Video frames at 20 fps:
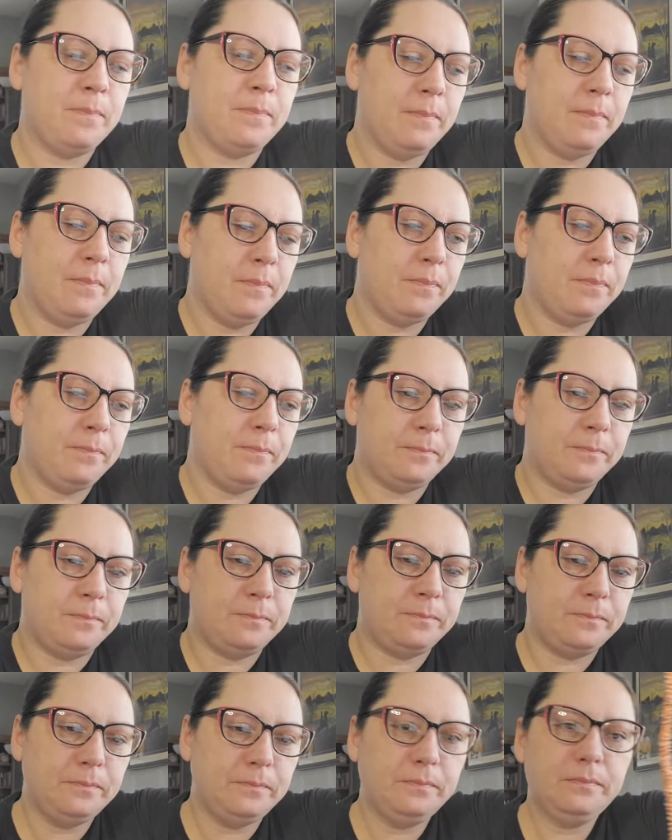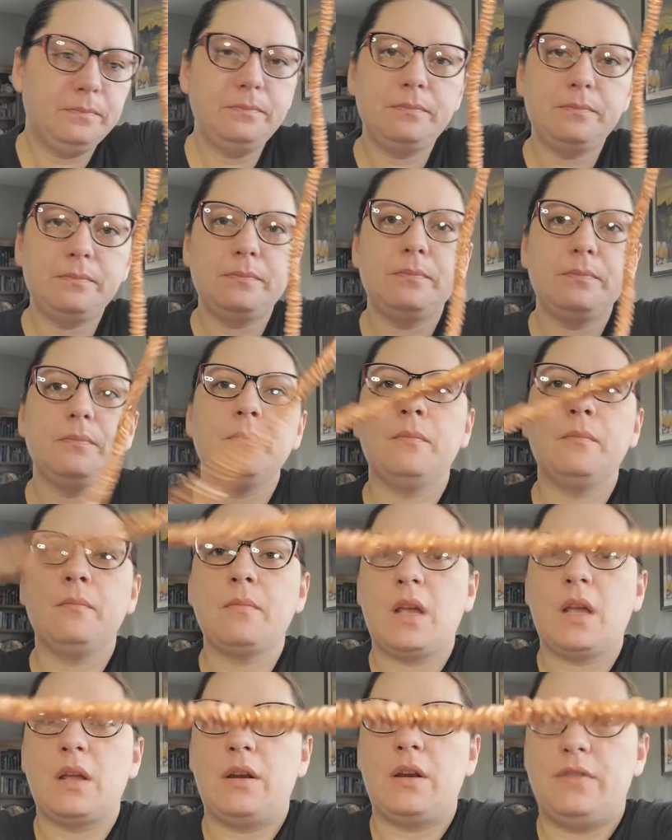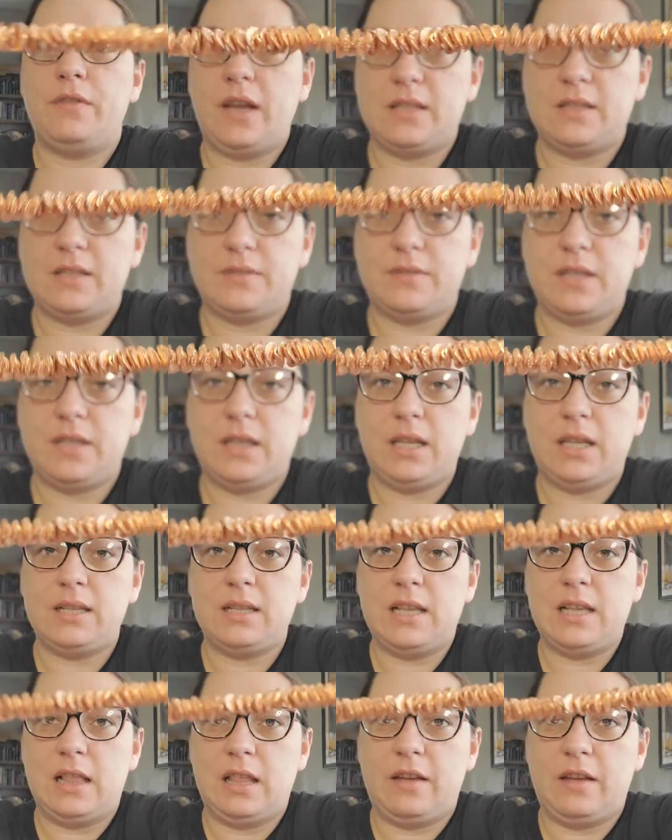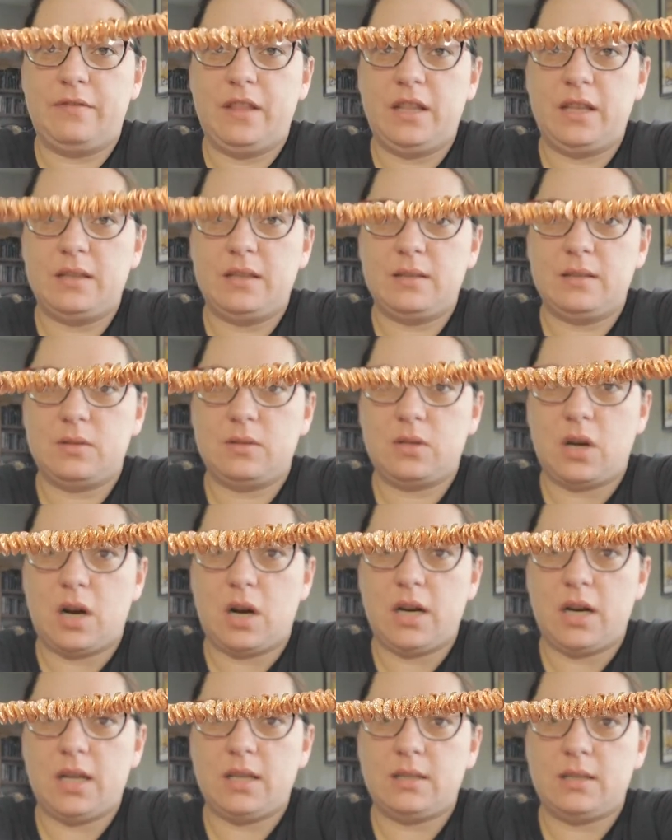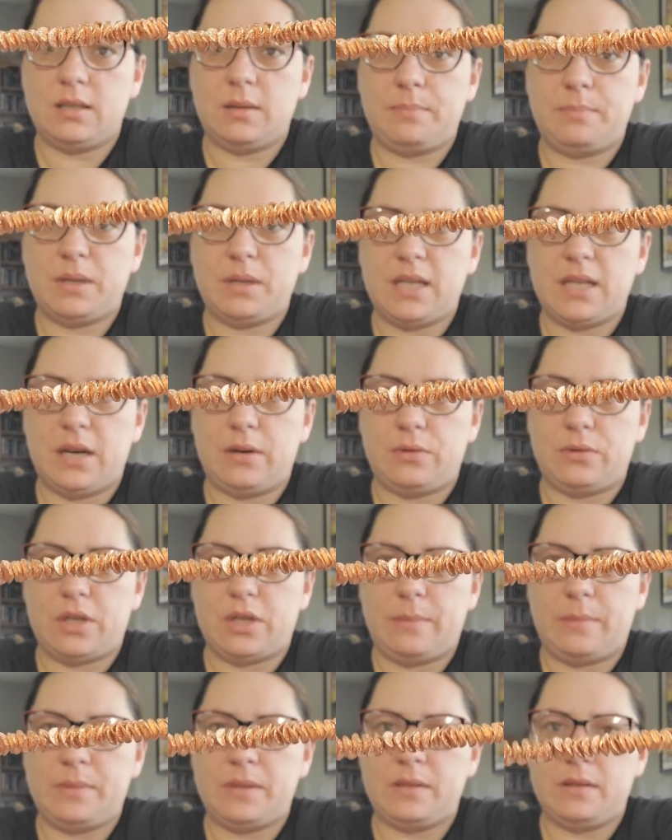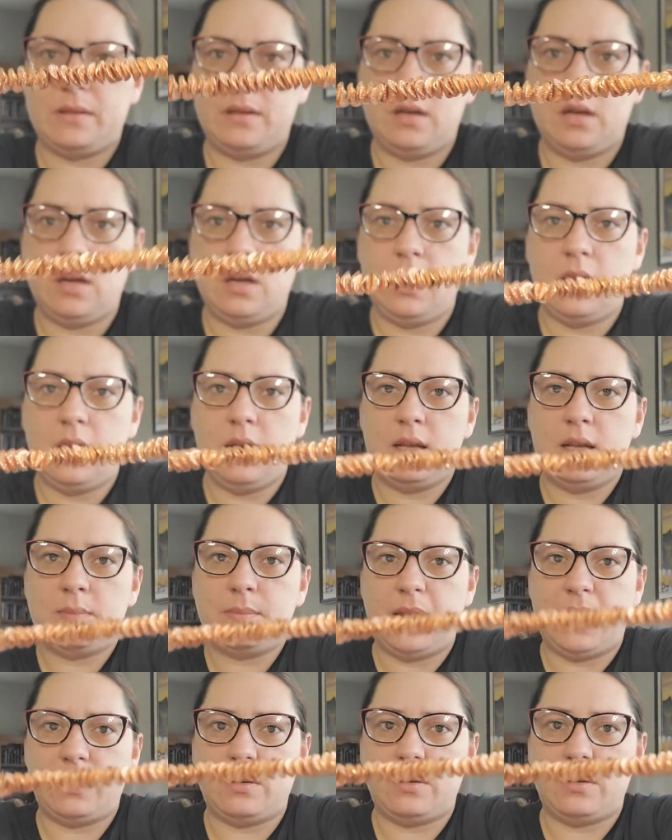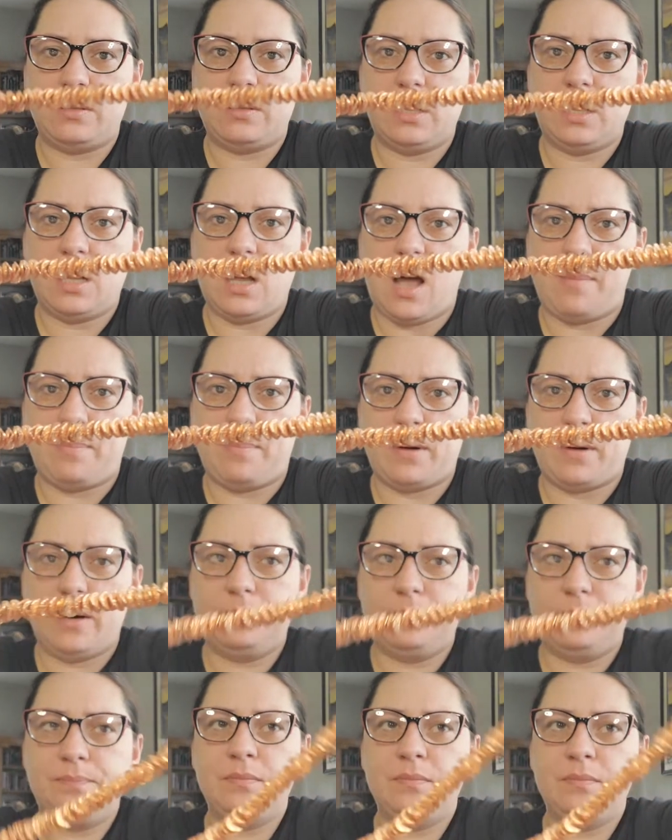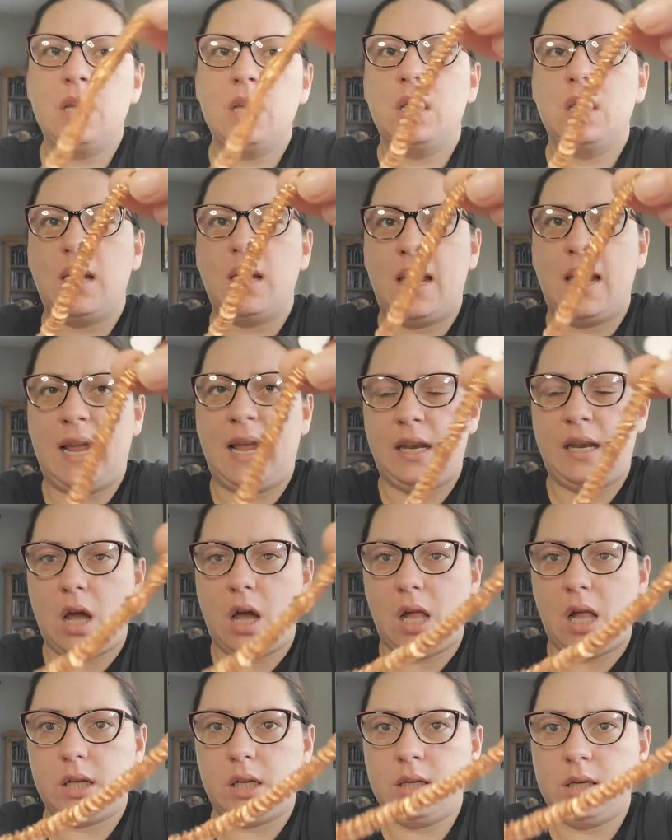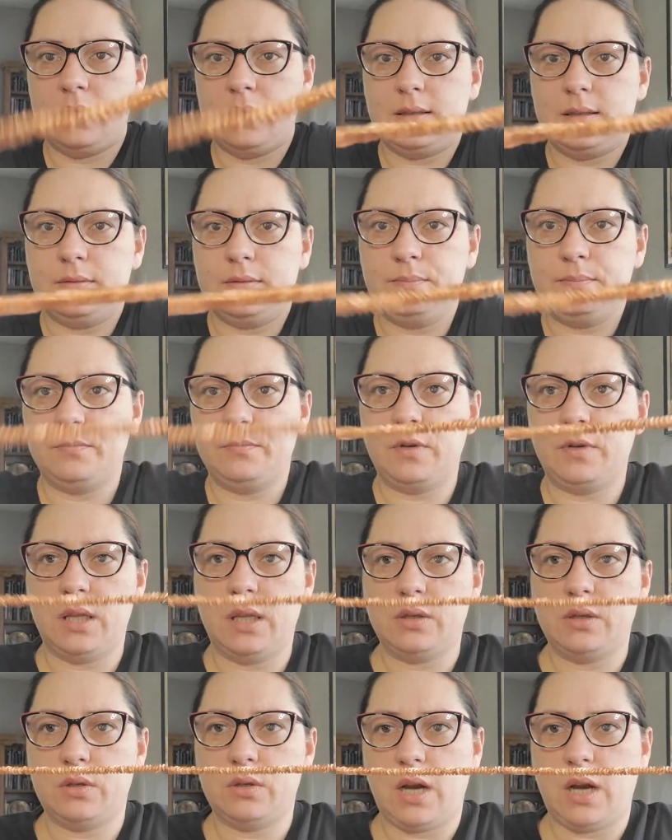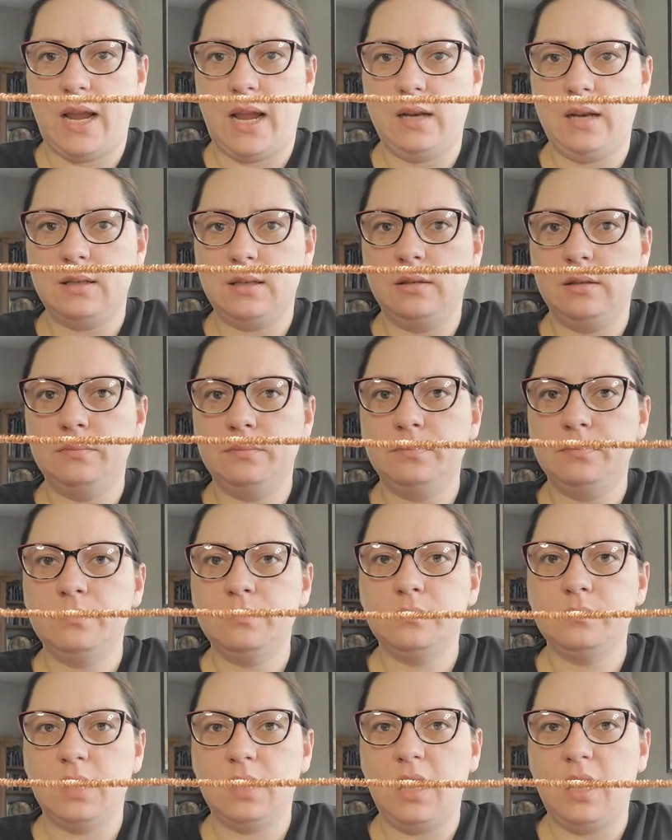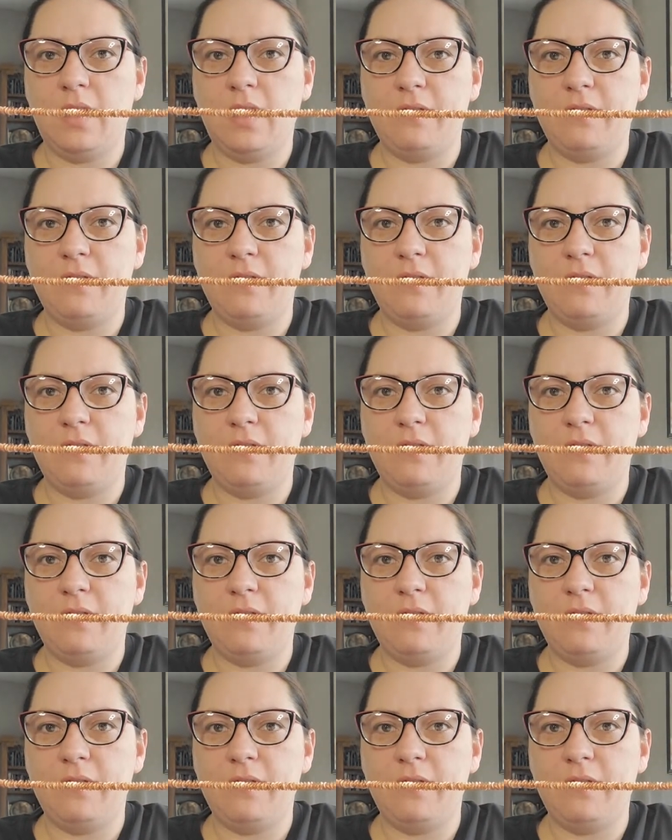I don't know if you guys have seen these. Love these Stardust potato chips. Spacers and copper. $8 for the strand. Love